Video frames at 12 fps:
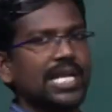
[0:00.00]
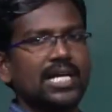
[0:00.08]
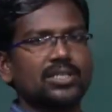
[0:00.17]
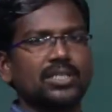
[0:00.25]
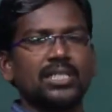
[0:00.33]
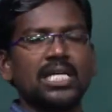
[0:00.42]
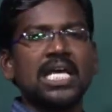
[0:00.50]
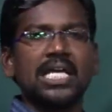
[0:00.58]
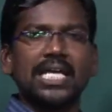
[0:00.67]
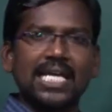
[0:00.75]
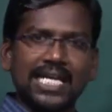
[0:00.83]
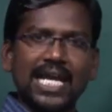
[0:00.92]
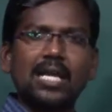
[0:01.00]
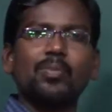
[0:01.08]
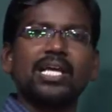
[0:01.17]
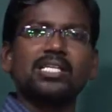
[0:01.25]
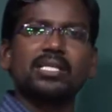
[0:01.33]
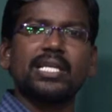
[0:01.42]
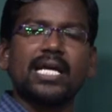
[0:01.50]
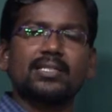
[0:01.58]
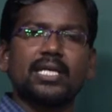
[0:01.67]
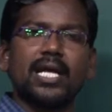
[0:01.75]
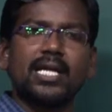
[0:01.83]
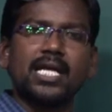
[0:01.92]
reaction. In elimination
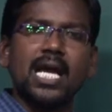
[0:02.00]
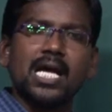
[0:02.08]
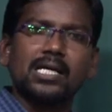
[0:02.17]
reaction,